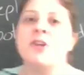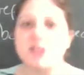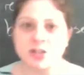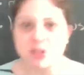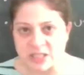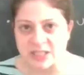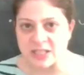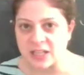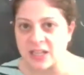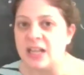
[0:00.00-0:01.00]

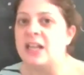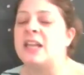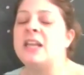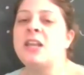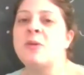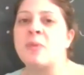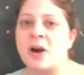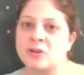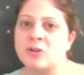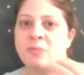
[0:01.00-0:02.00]
electricity in the
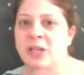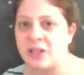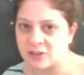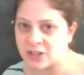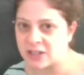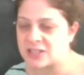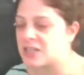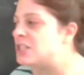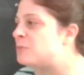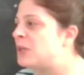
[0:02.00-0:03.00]
modern period. And
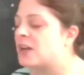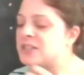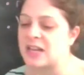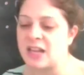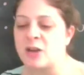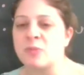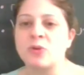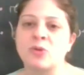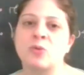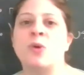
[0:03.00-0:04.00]
it's because
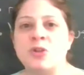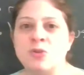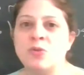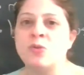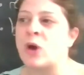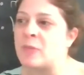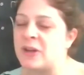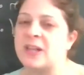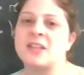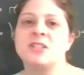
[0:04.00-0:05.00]
amber, when you rub it
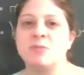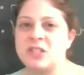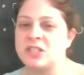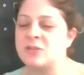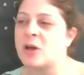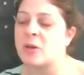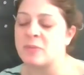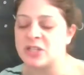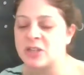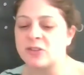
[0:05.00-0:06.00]
against
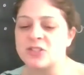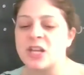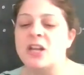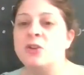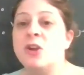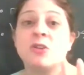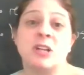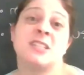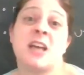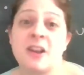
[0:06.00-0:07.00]
materials, you can create
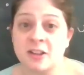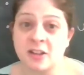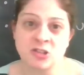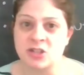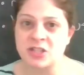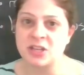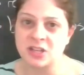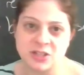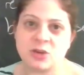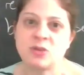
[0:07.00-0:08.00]
static electricity.
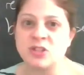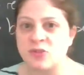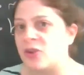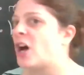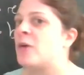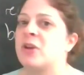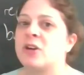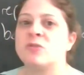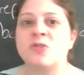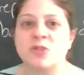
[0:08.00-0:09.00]
And so this phenomenon
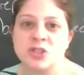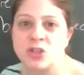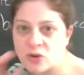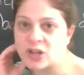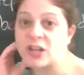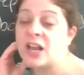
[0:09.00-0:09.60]
was first noted